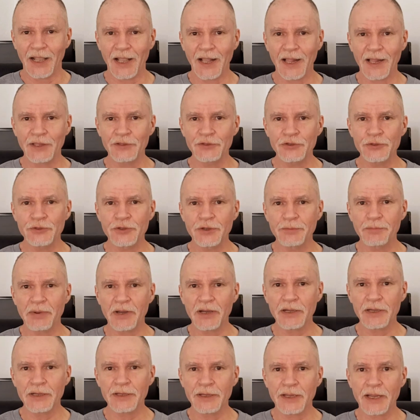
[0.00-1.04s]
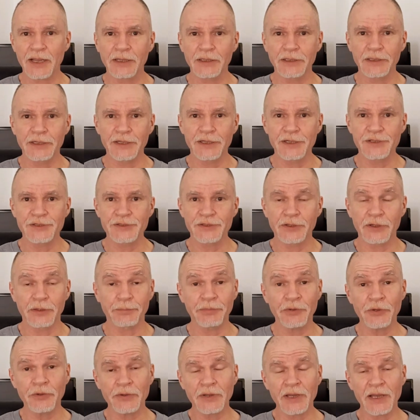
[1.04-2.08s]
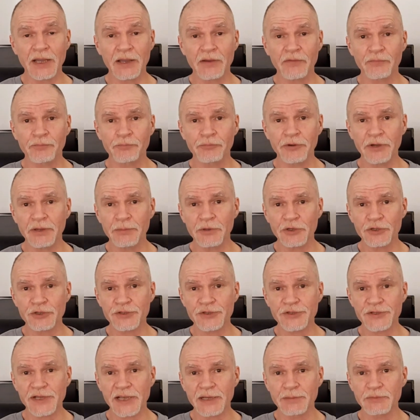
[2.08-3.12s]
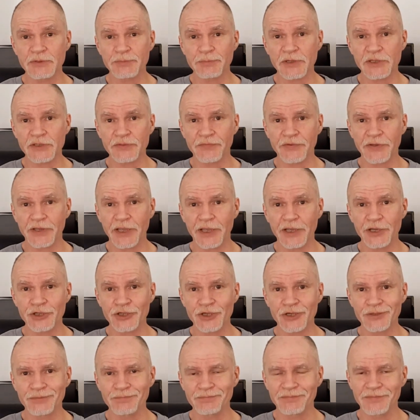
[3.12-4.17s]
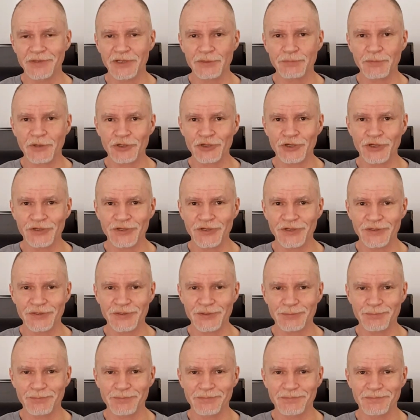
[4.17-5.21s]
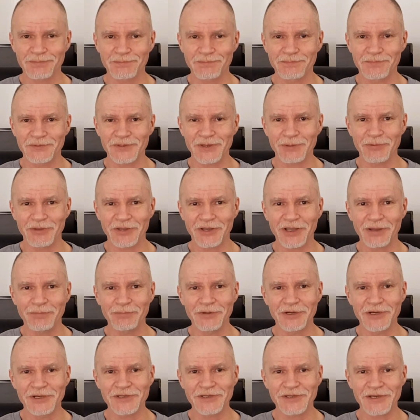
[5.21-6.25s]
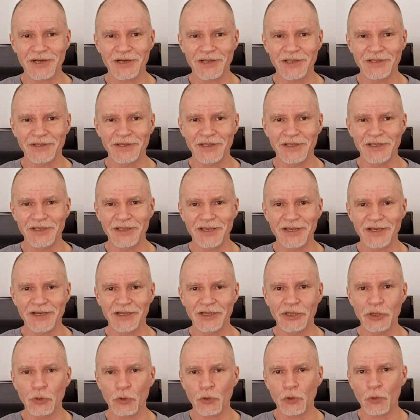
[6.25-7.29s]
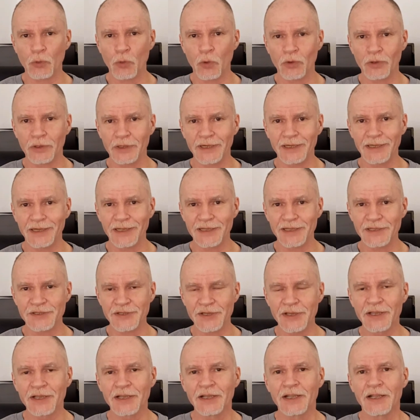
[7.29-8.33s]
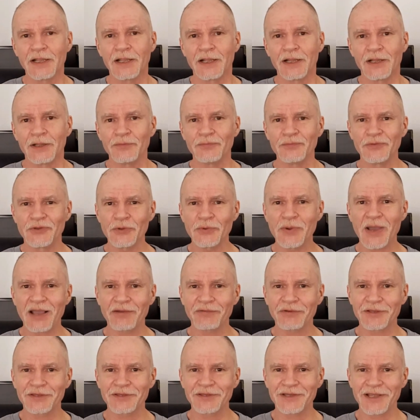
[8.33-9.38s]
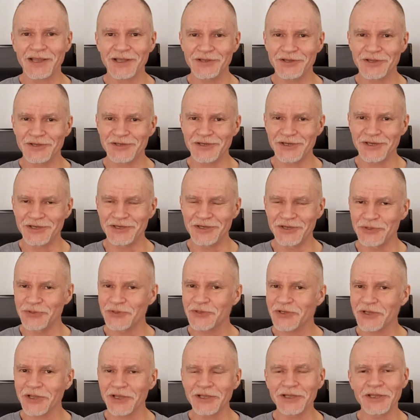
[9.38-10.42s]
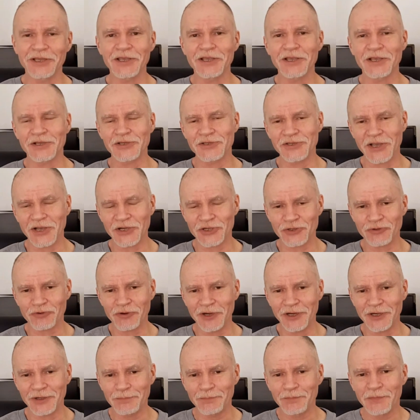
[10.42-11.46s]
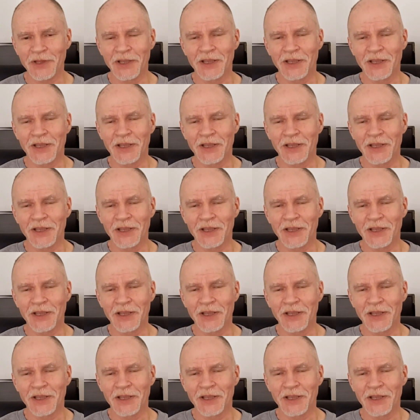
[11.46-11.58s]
And you can buy LEDs that appear to have pretty much the same specification, especially since some of the companies selling the lower quality LEDs do have a tendency to slightly exaggerate.